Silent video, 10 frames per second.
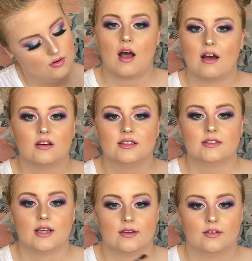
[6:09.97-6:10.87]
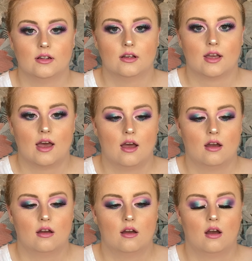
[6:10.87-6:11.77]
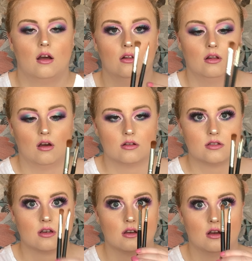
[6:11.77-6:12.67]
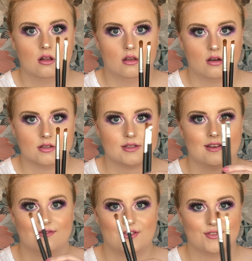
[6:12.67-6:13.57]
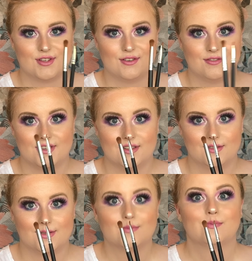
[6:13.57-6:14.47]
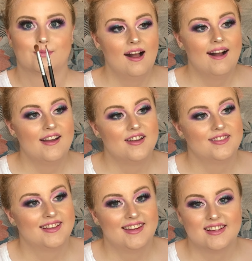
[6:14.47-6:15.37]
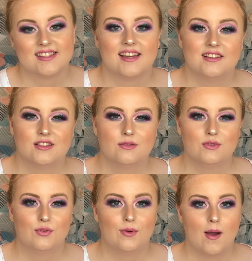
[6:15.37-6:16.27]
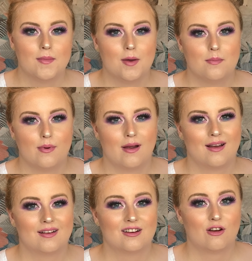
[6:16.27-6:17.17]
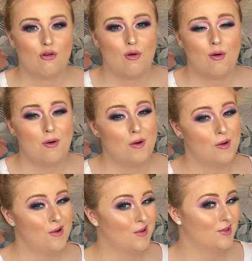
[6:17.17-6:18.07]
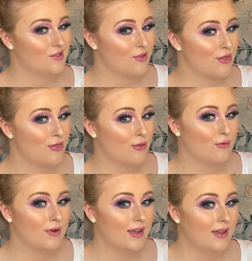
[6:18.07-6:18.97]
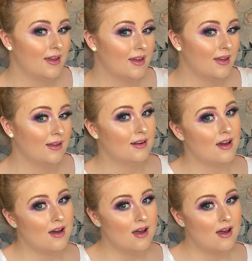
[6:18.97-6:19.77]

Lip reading: I would definitely get a lot of use out of these. The next item's from a brand called 3NR